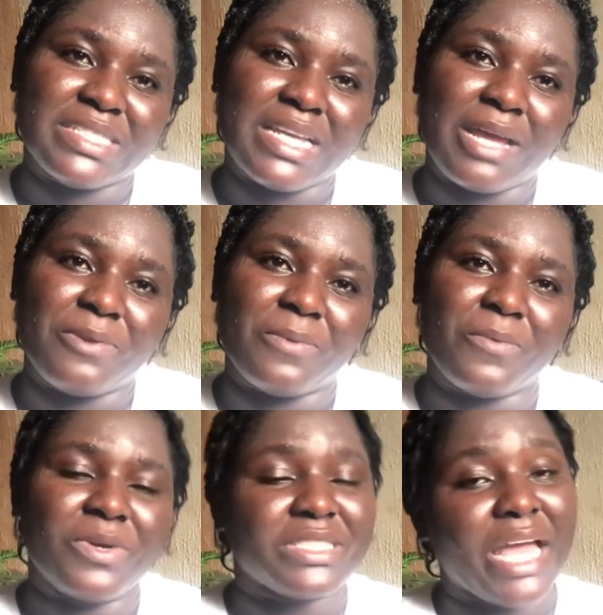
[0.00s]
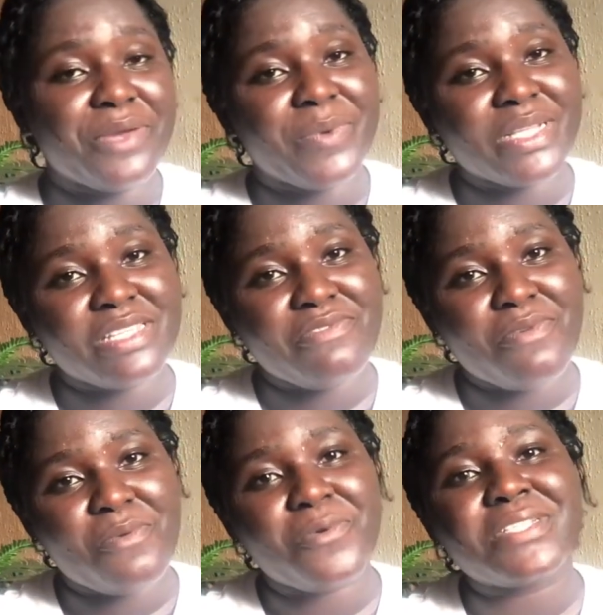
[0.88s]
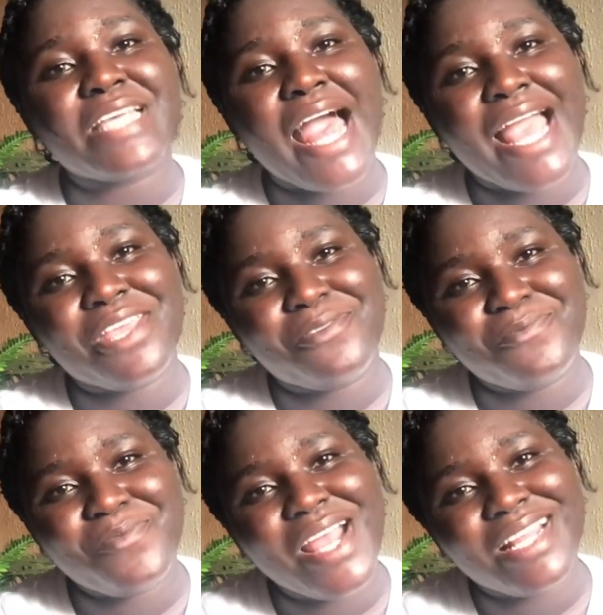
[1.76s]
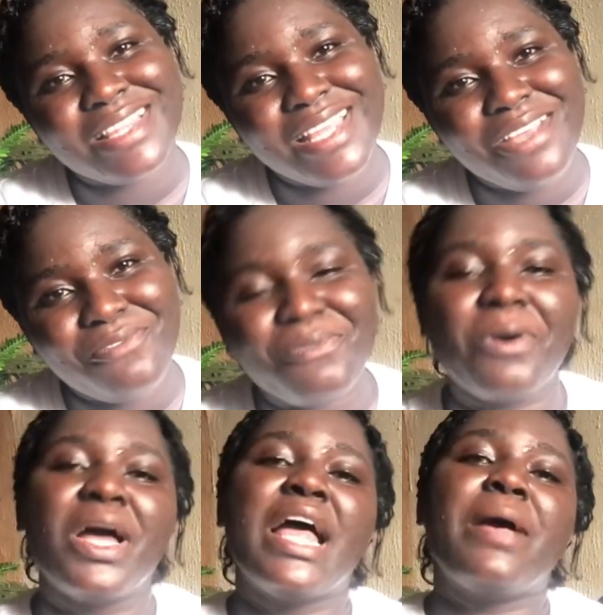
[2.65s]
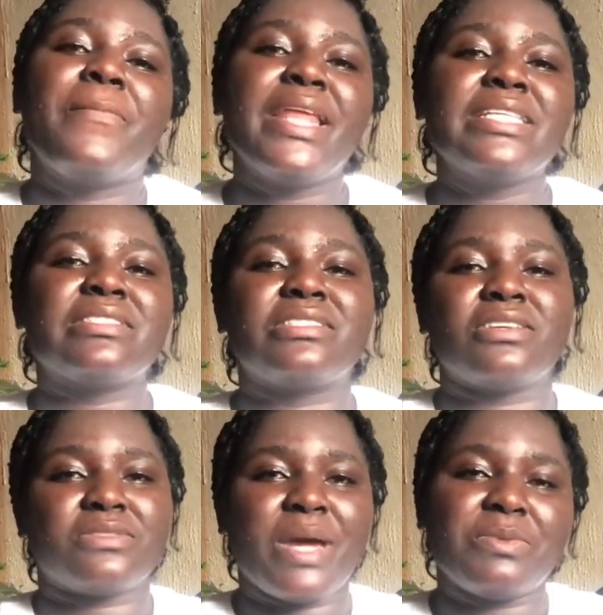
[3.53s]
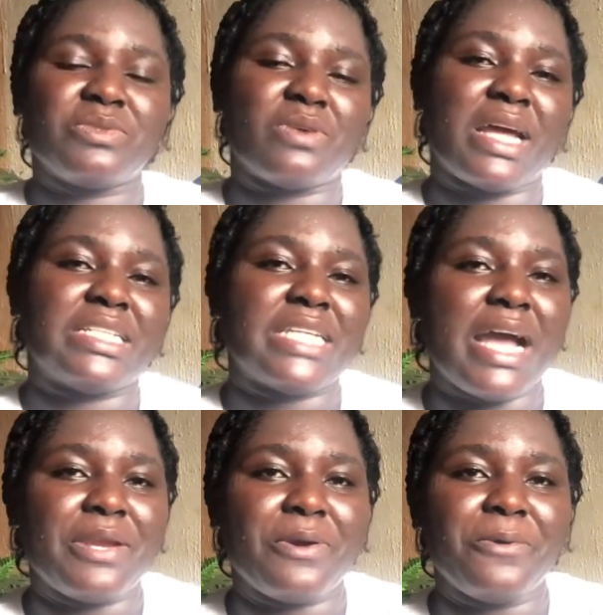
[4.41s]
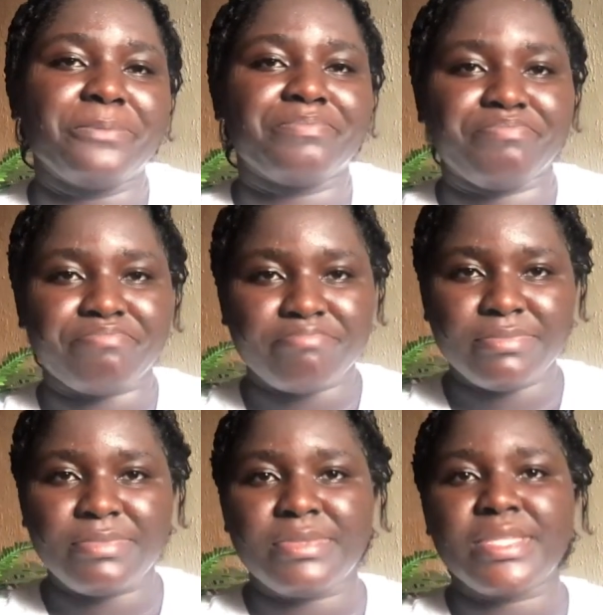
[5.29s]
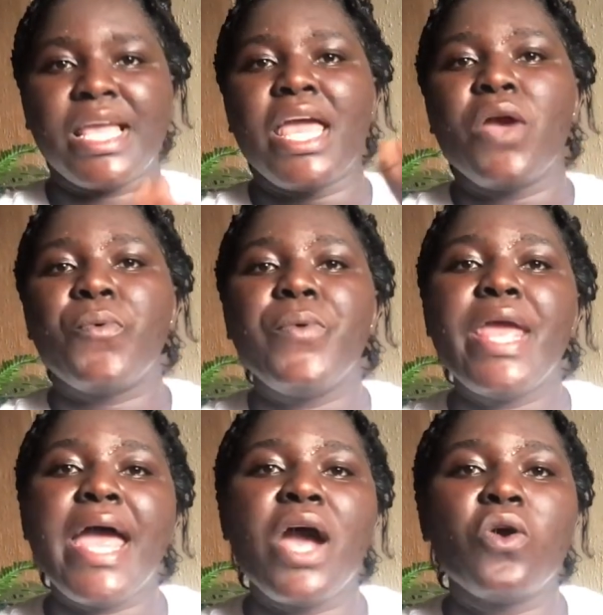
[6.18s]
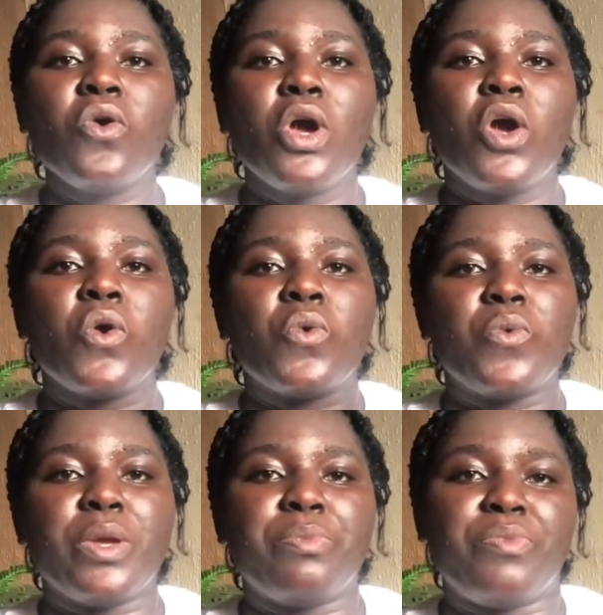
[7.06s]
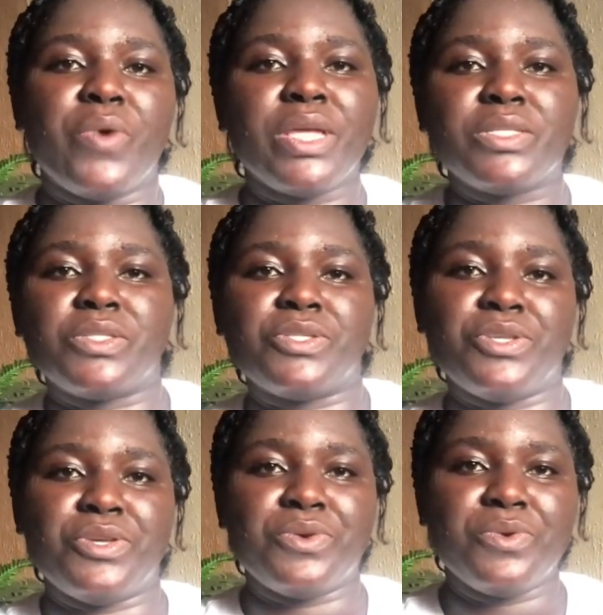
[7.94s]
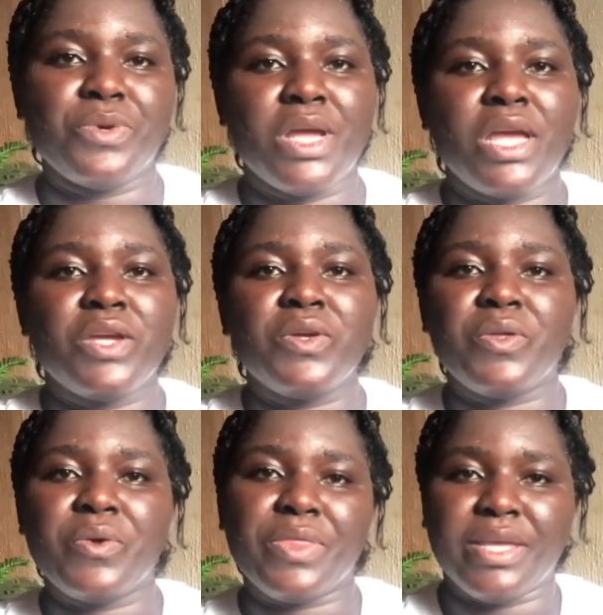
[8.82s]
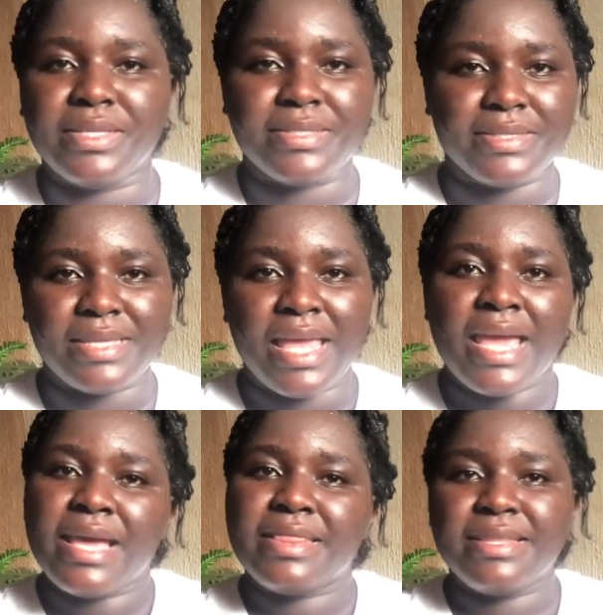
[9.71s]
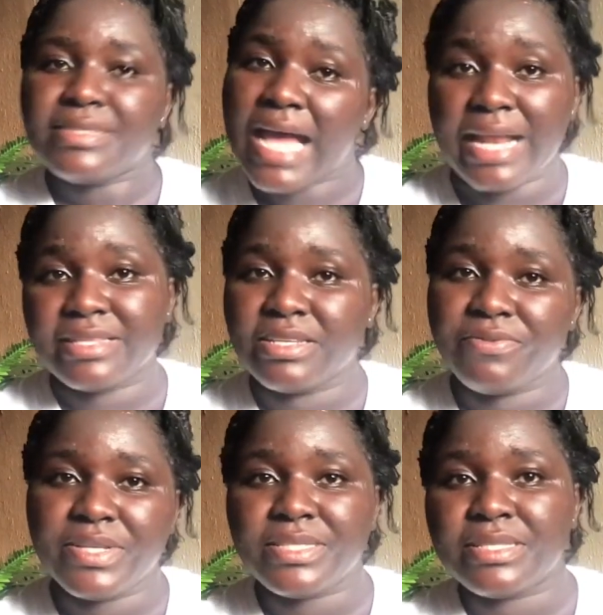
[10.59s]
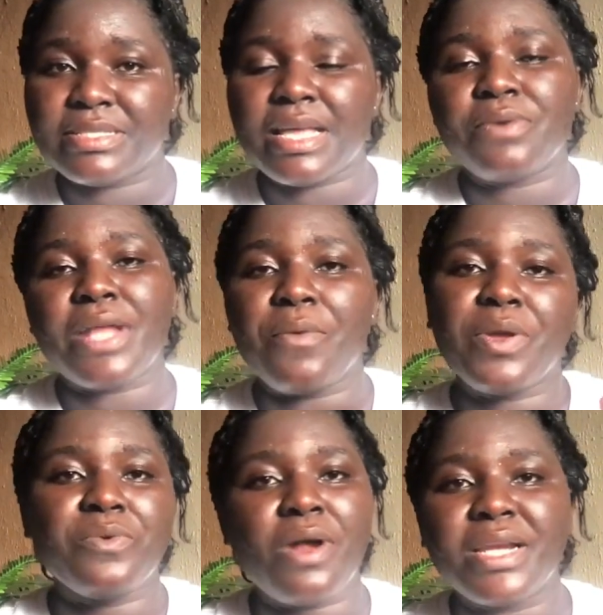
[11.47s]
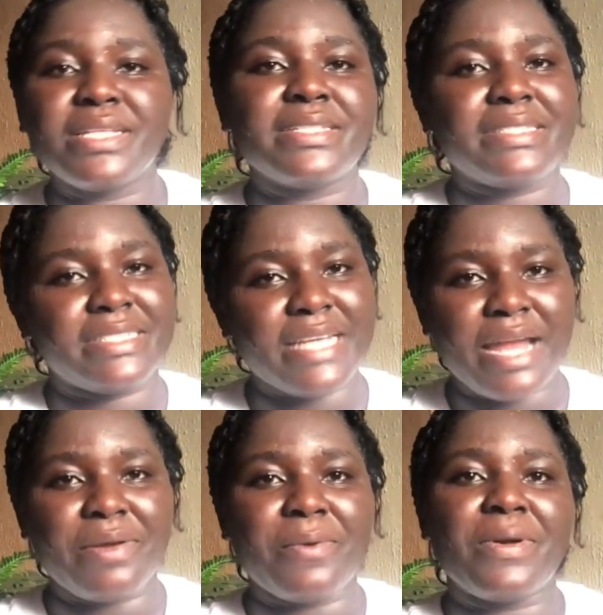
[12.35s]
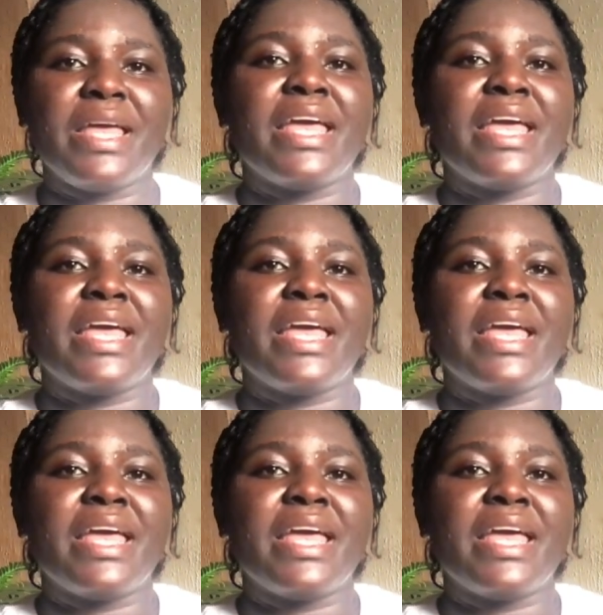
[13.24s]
channel, what are you waiting for? What are you waiting for? Please subscribe to our channel where we bring to you goodies. Those are activities that we run in this channel.